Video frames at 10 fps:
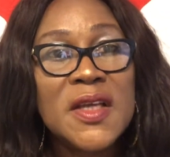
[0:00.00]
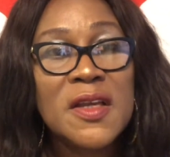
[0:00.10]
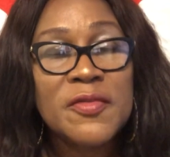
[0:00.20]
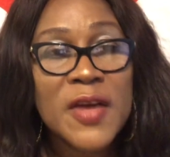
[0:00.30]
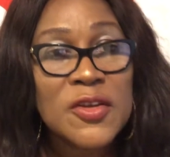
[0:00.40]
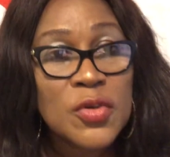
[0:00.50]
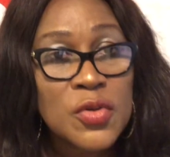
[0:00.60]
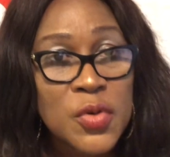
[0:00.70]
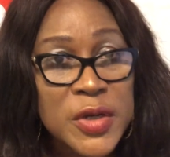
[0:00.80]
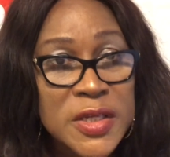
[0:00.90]
if I don't
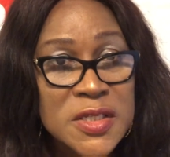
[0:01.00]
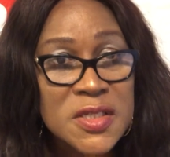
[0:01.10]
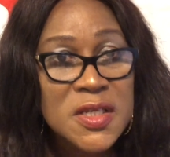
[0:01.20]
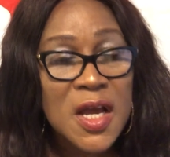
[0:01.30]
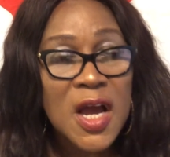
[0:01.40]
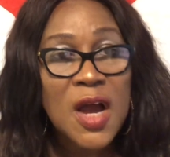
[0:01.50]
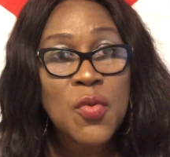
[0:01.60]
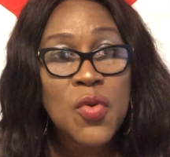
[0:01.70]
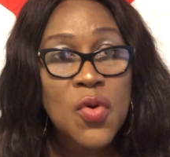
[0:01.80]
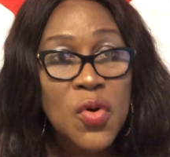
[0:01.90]
know it, I
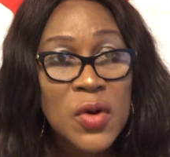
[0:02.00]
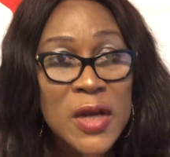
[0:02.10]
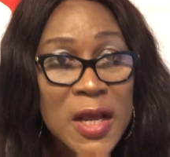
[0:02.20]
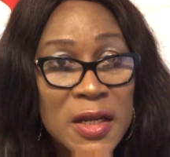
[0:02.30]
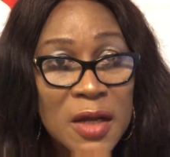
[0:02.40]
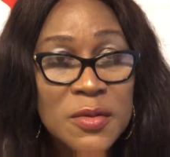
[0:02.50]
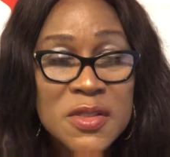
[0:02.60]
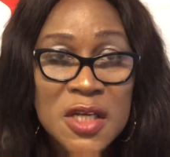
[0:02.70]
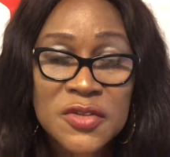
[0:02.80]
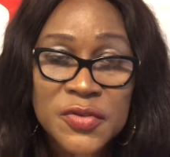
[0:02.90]
will go online, I will
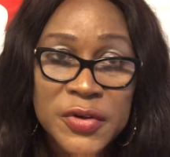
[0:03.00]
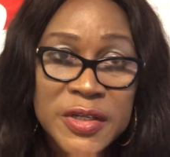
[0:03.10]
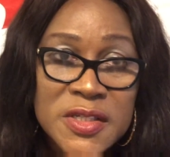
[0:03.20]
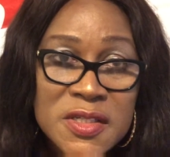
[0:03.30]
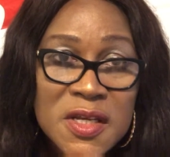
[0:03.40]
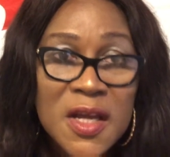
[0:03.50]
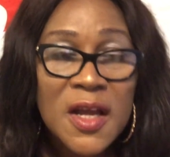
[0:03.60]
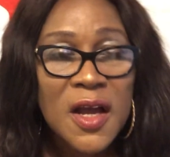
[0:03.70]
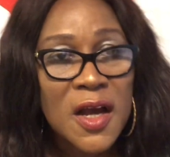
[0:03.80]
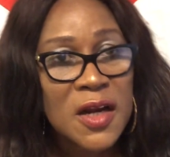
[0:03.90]
search for it,
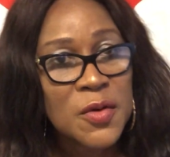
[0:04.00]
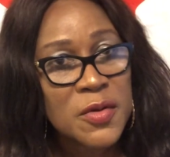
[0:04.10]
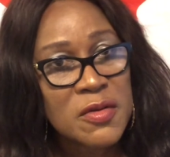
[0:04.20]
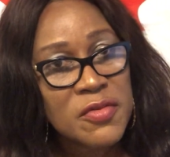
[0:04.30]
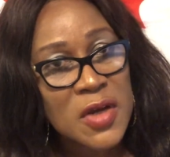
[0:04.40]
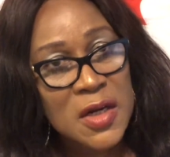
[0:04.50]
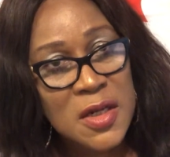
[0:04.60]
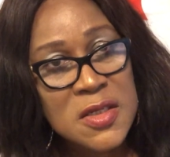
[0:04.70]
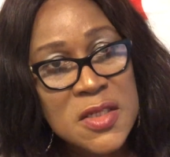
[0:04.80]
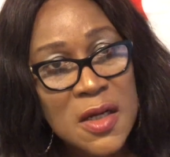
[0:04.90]
and I will give you an
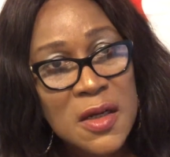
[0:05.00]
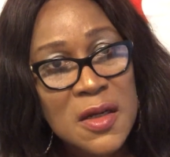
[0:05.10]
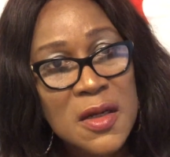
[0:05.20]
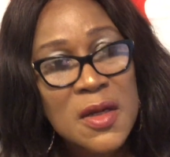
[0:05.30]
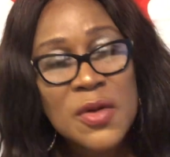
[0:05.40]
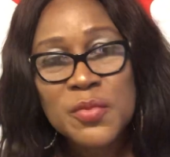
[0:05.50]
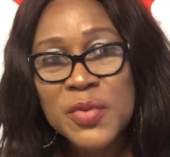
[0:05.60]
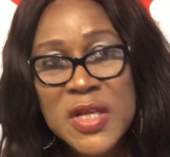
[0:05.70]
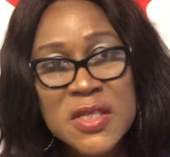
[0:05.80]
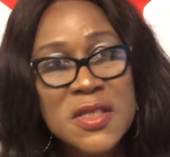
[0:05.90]
answer.
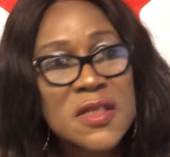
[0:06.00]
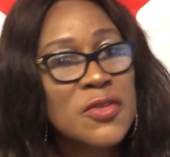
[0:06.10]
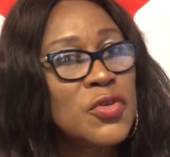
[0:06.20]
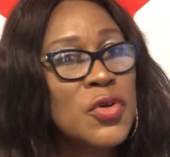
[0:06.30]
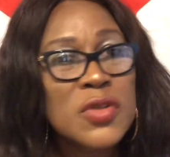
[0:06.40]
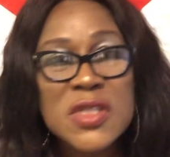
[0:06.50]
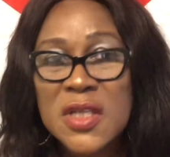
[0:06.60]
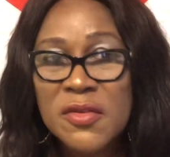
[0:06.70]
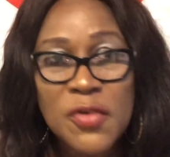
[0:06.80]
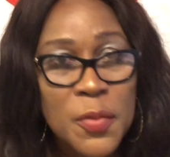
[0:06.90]
Please, don't
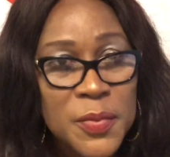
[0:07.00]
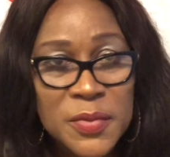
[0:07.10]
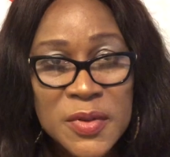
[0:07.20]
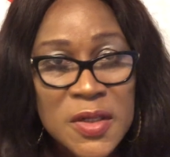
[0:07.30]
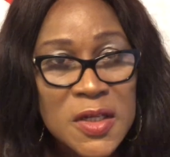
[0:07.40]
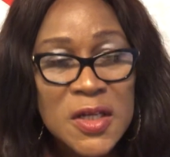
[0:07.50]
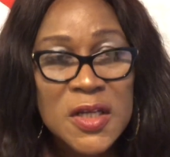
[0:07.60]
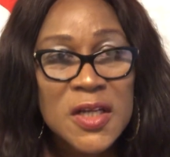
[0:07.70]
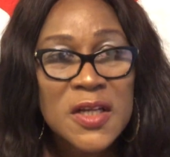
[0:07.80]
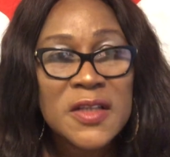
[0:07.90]
give up.
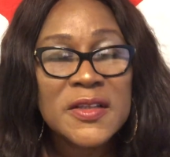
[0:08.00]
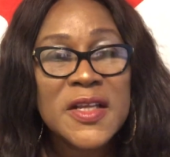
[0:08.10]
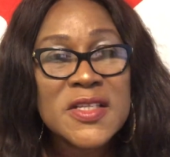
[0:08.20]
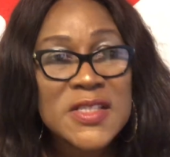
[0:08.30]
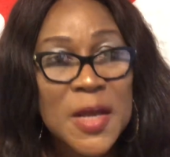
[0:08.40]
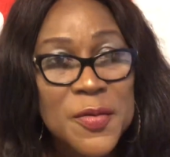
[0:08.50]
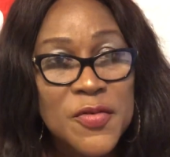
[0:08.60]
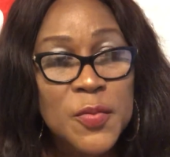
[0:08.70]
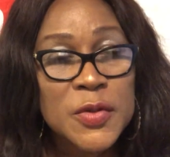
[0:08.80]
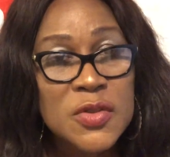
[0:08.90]
These type of
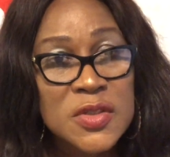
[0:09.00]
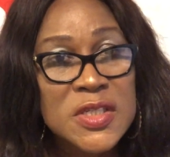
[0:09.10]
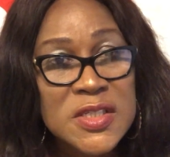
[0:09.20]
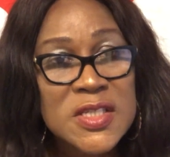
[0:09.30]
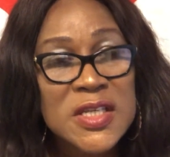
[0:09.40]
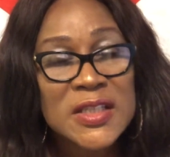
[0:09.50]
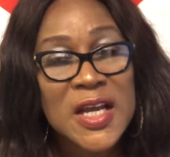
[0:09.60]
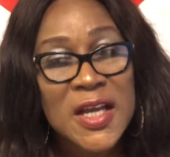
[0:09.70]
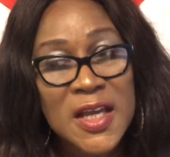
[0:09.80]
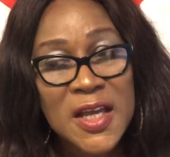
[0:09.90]
opportunities that
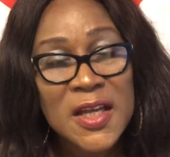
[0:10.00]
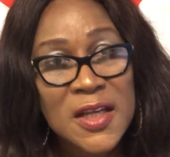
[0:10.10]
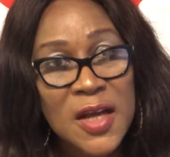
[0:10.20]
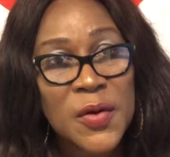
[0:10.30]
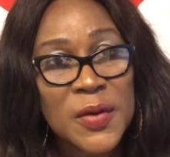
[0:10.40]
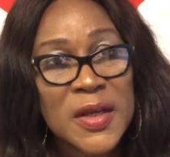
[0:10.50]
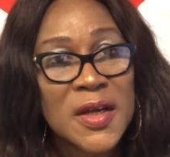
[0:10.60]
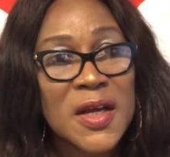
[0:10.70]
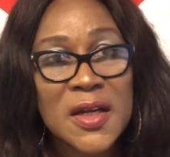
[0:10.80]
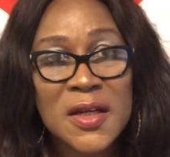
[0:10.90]
are here now in
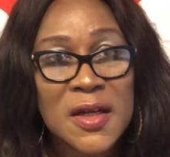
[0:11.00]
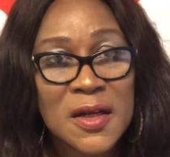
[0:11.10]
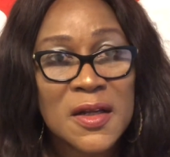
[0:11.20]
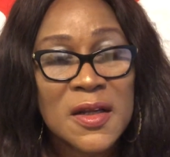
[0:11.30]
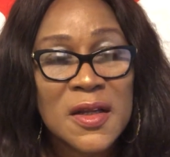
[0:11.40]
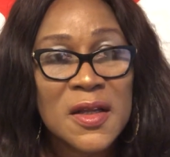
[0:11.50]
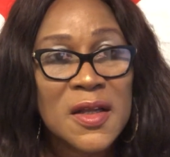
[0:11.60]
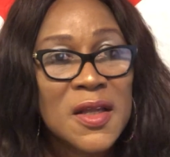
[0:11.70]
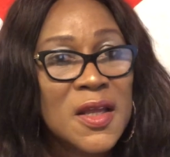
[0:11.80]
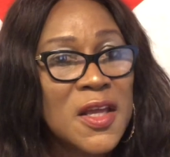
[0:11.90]
Canada,
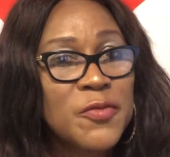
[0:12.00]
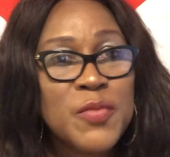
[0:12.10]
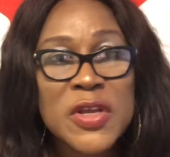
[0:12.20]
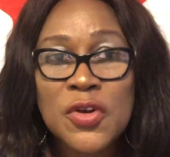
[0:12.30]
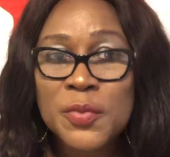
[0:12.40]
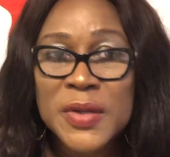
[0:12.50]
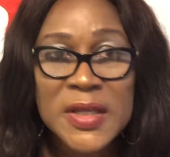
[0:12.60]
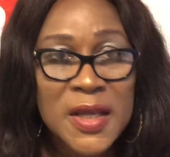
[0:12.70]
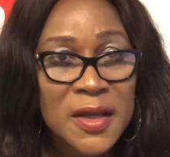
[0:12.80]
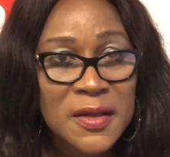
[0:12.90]
it may not be
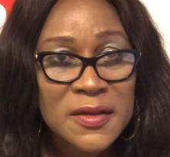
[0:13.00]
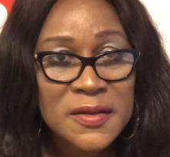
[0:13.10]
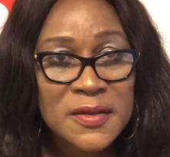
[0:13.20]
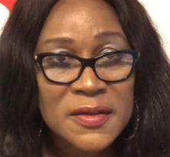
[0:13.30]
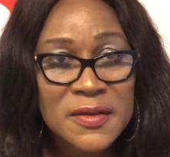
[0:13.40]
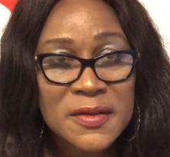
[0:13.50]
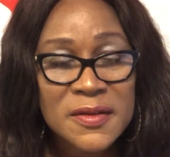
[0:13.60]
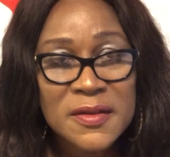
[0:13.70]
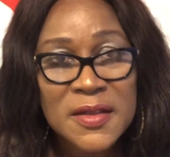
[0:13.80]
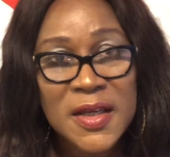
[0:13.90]
there
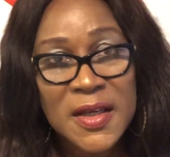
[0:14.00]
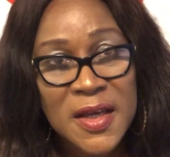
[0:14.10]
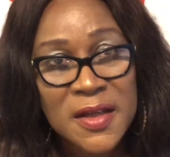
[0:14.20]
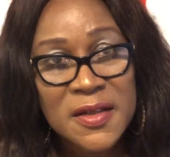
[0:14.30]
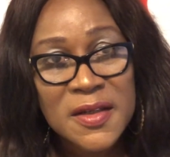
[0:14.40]
again.